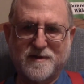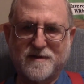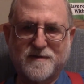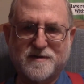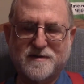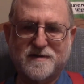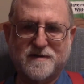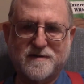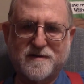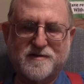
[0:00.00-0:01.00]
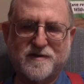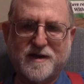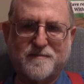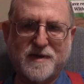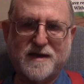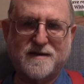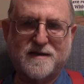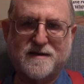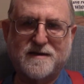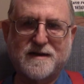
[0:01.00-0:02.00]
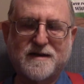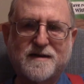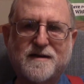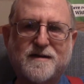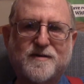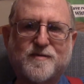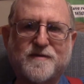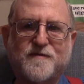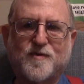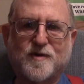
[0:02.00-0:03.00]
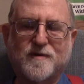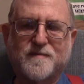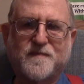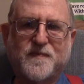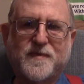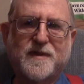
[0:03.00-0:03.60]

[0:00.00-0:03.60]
give us this or that Band-Aid reform